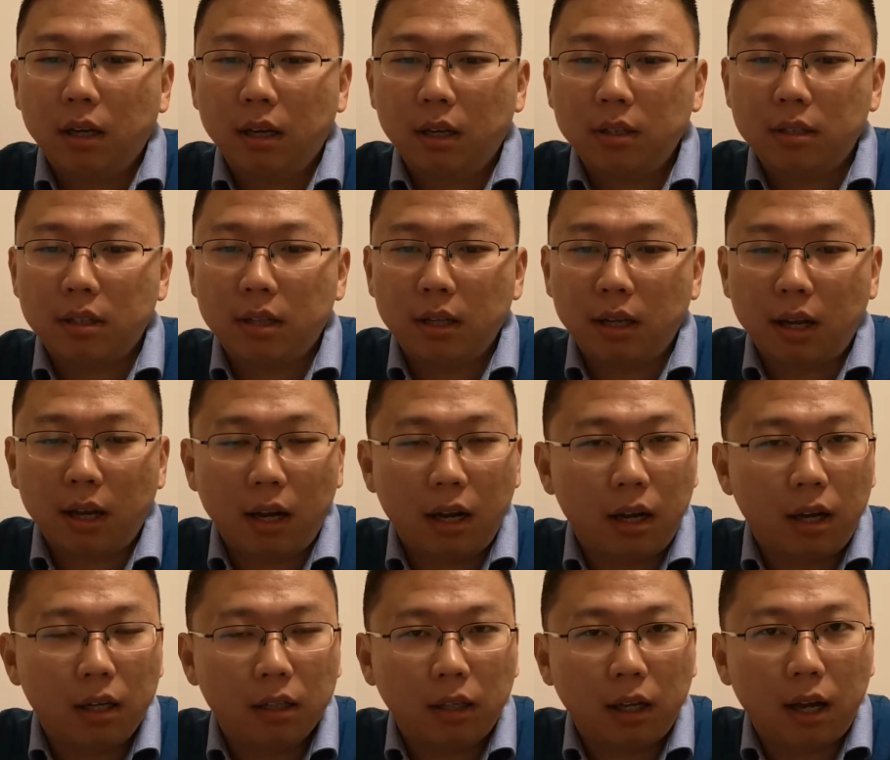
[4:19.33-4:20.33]
it's the
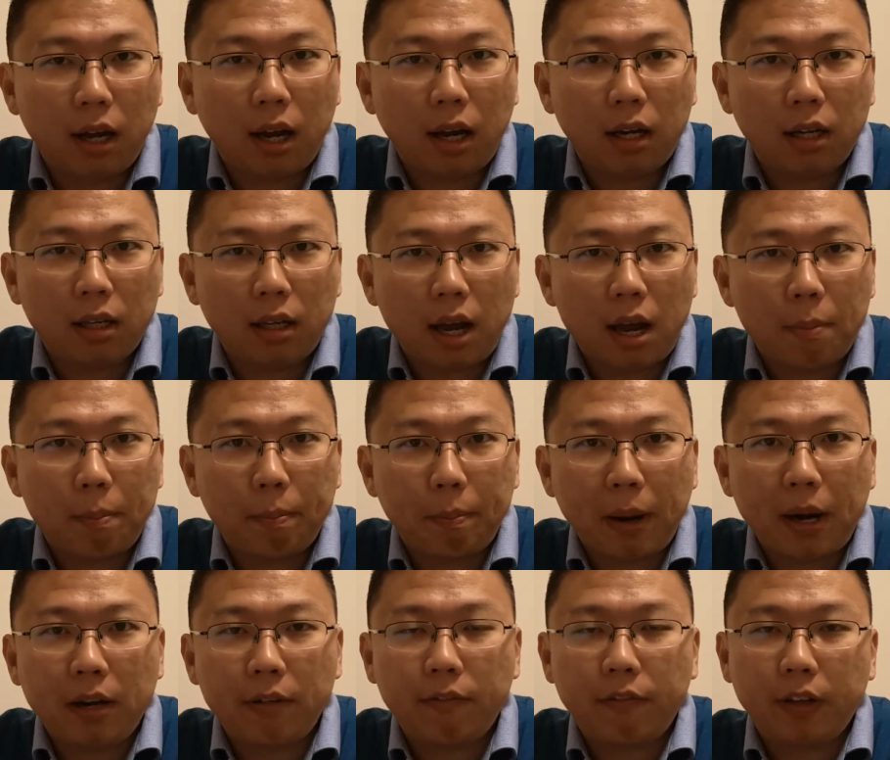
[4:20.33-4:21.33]
other
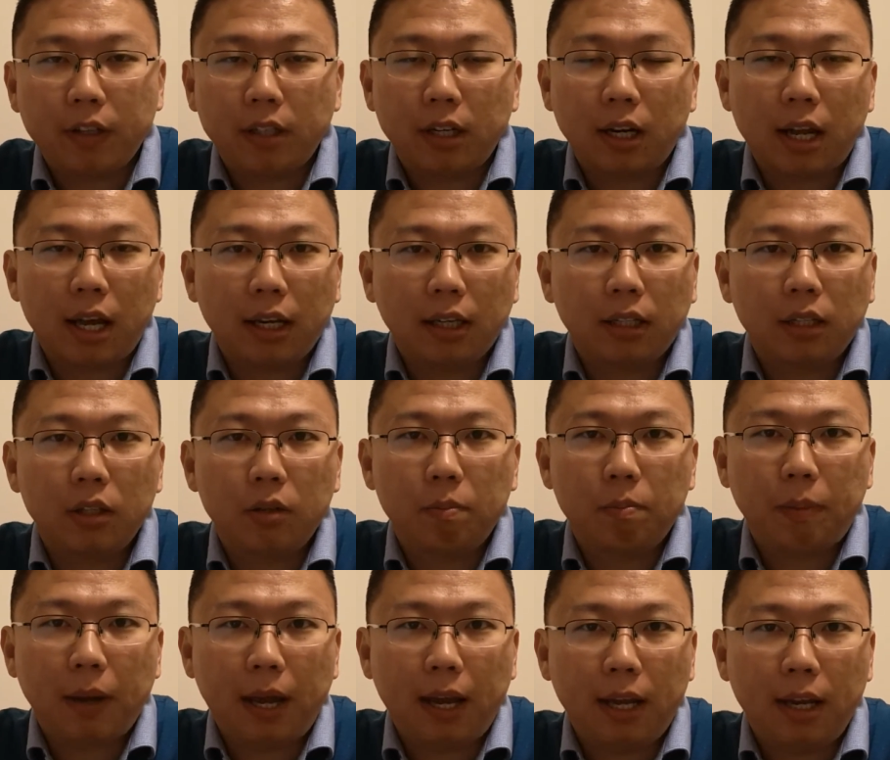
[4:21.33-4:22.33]
benefit, like you
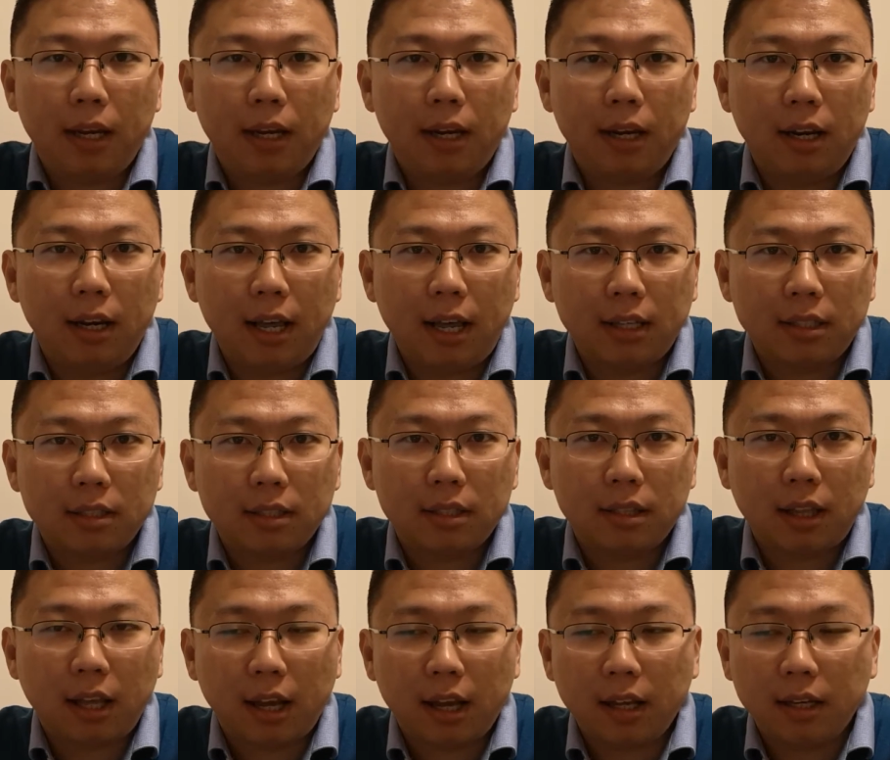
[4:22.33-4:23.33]
pay less
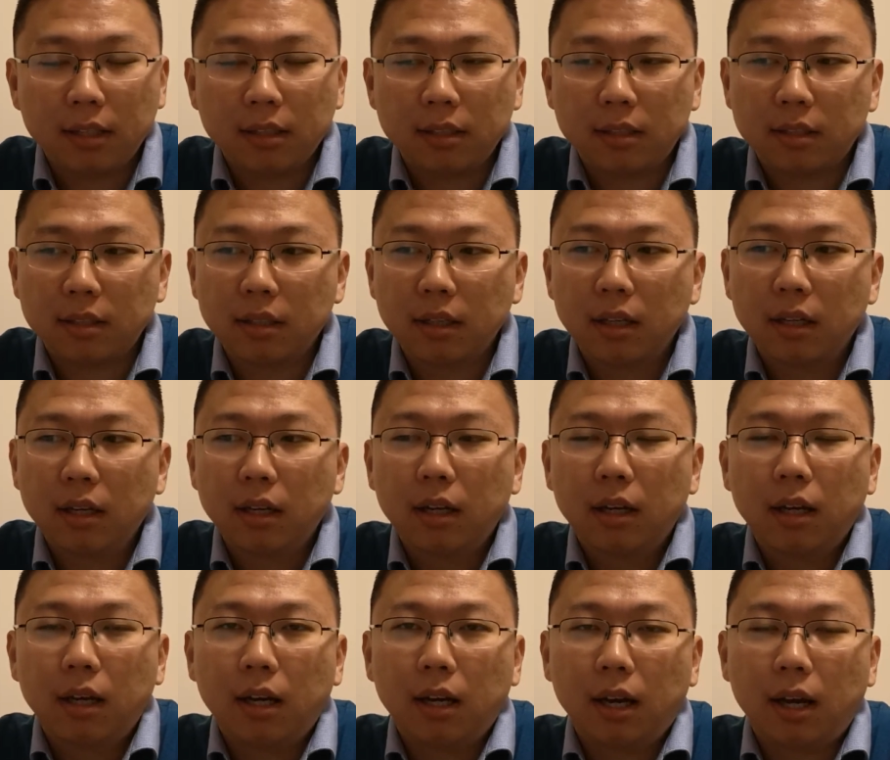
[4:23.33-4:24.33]
tax,
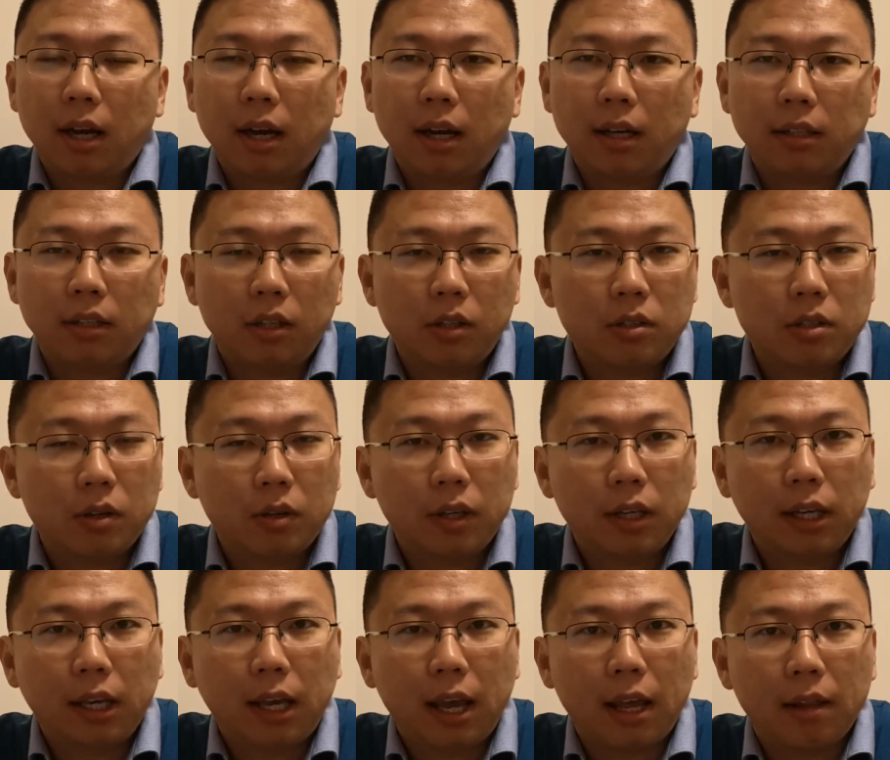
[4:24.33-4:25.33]
and also
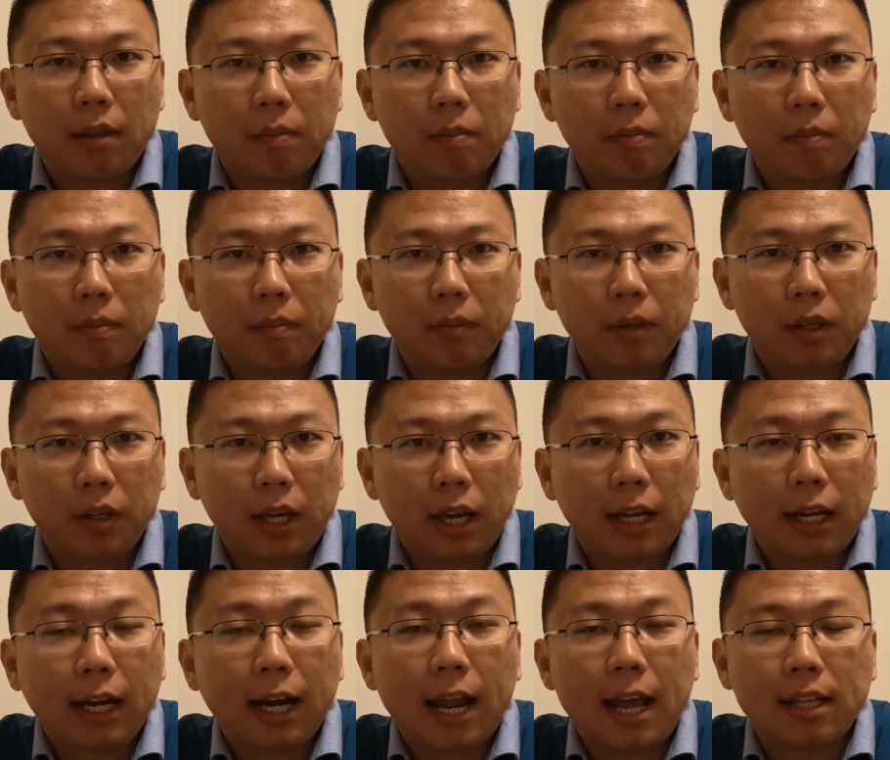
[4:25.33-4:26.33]
you can
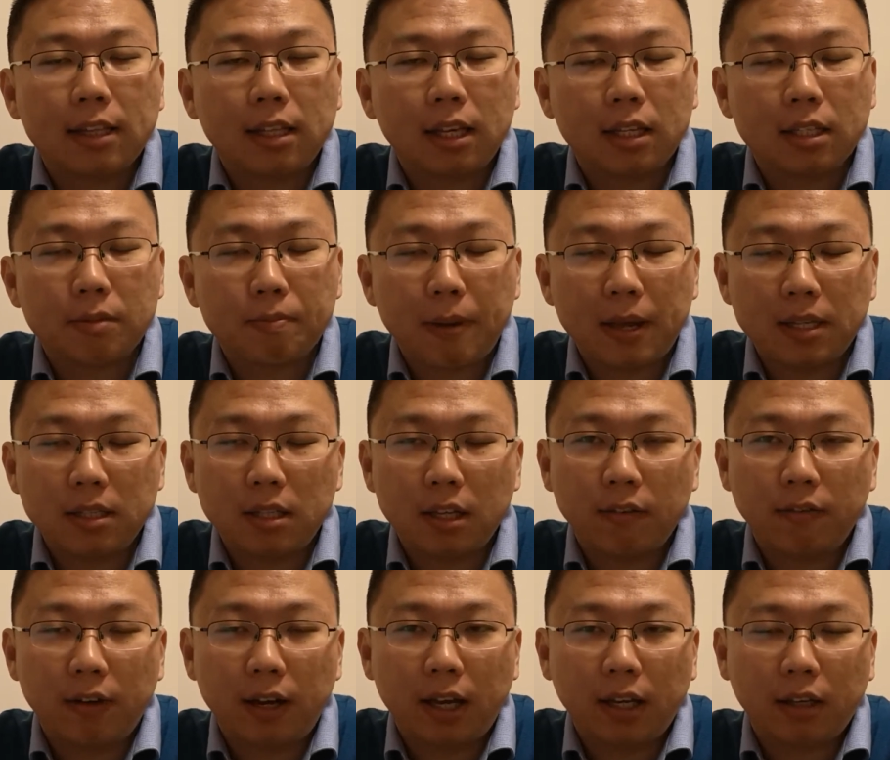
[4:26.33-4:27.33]
claim the
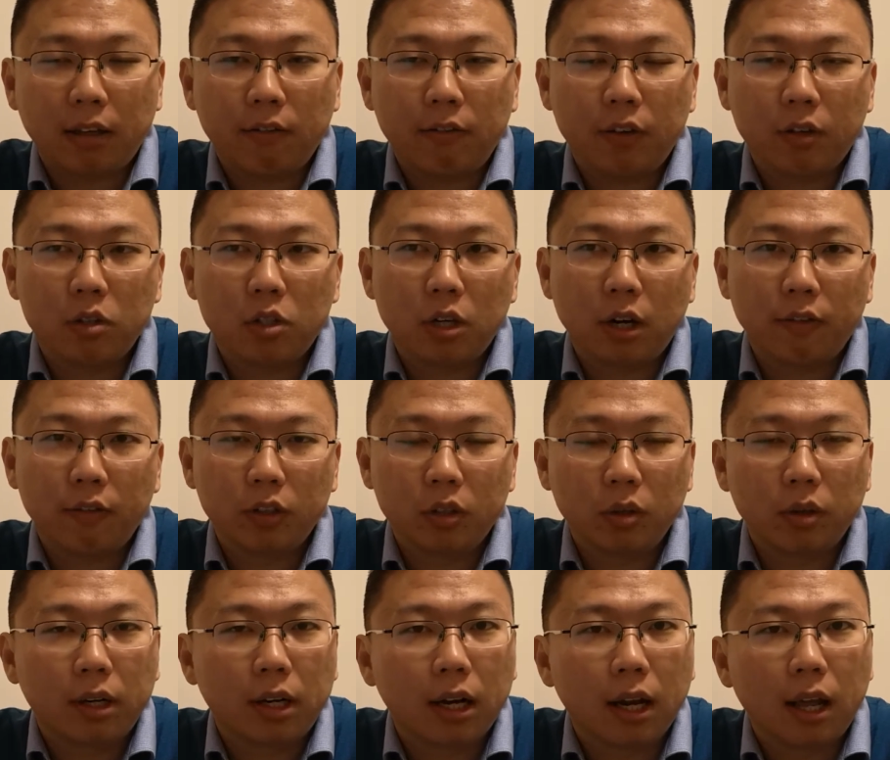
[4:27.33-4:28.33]
expensive. Like if you travel
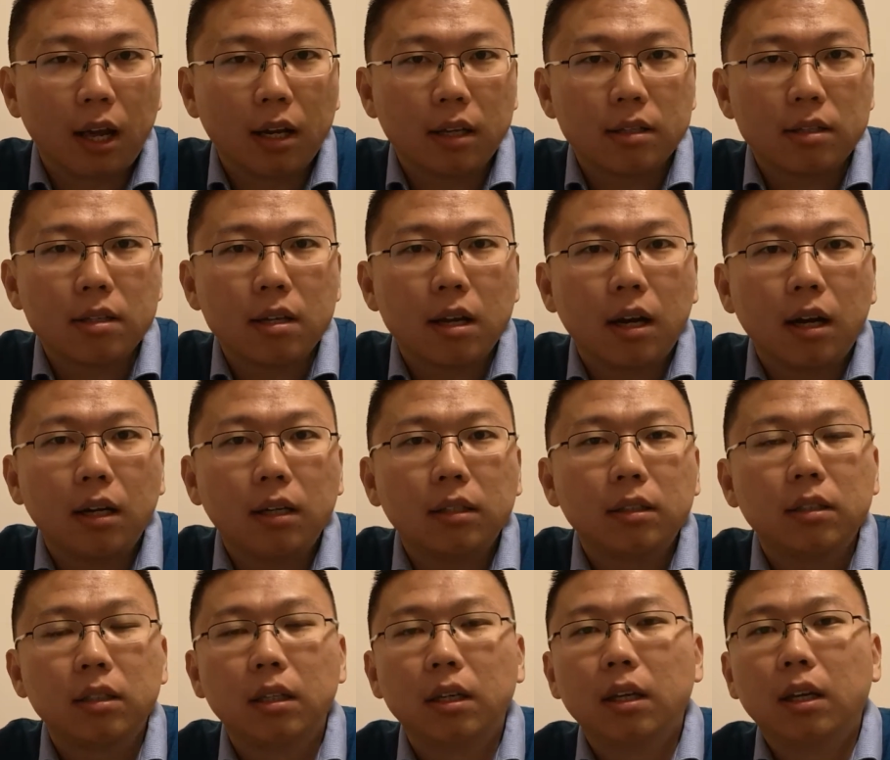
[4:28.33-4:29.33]
to a client
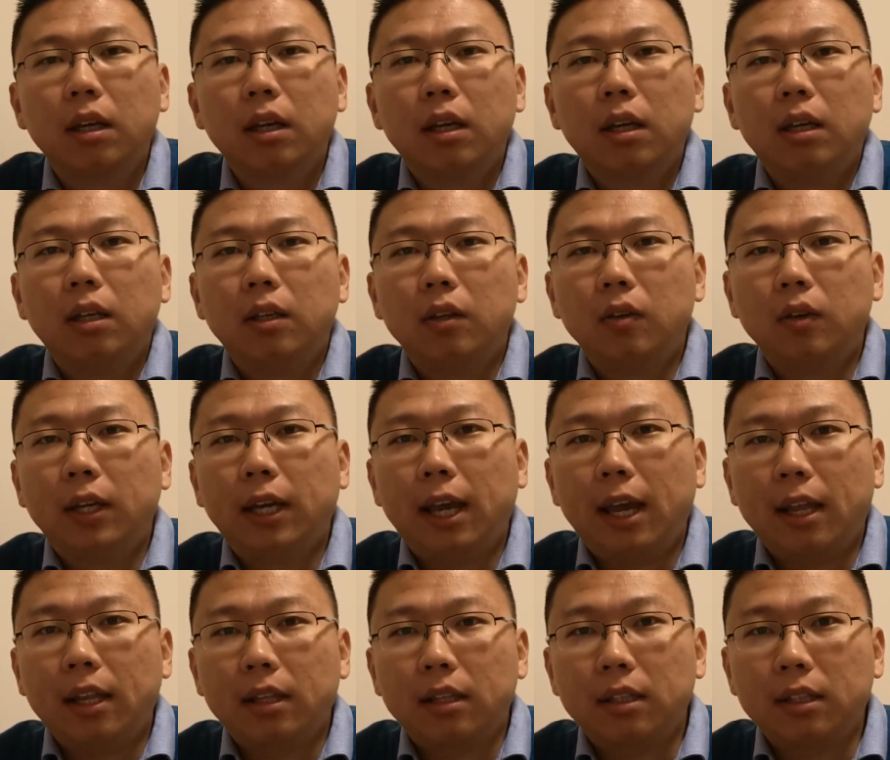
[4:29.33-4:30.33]
site, you
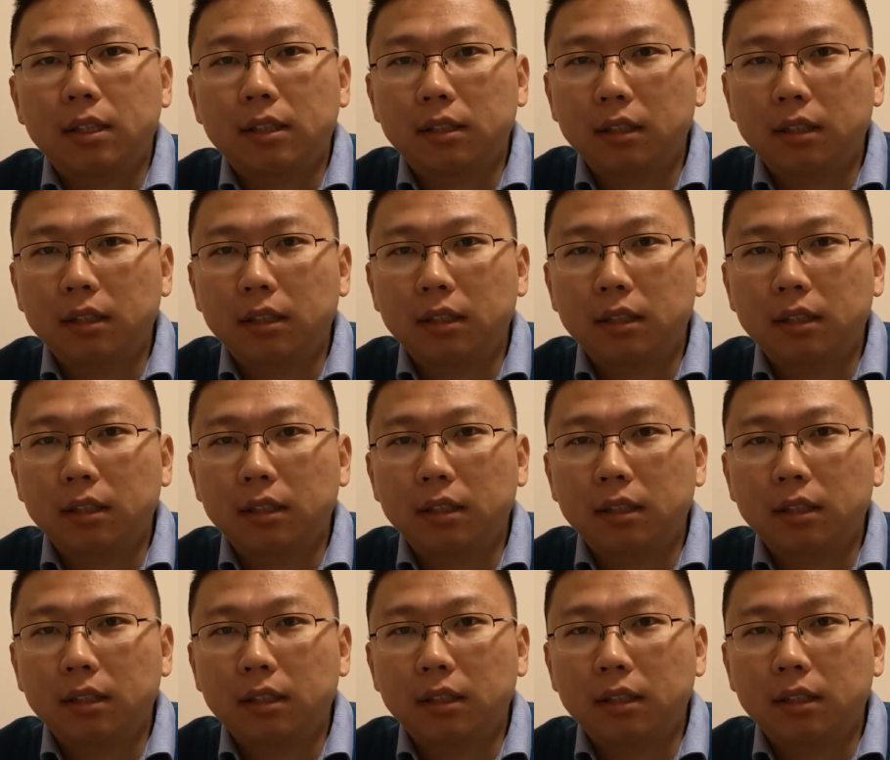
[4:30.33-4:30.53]
can